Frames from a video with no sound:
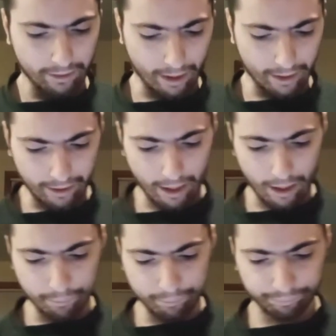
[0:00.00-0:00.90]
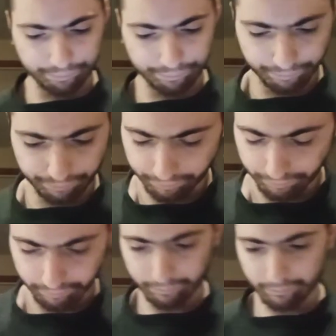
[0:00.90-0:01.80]
Yeah, he, um,
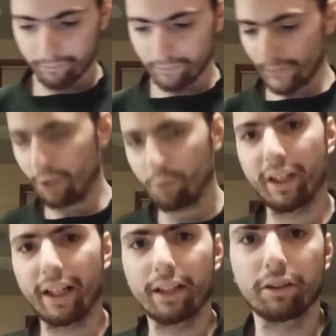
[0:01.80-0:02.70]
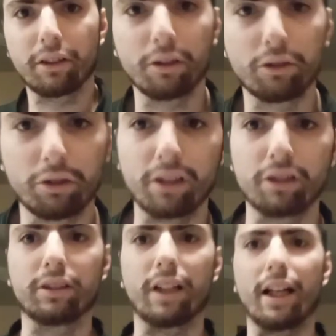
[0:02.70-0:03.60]
when he had two
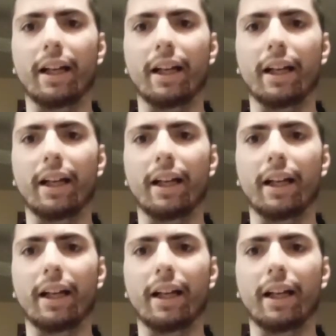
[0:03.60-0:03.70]
suicide.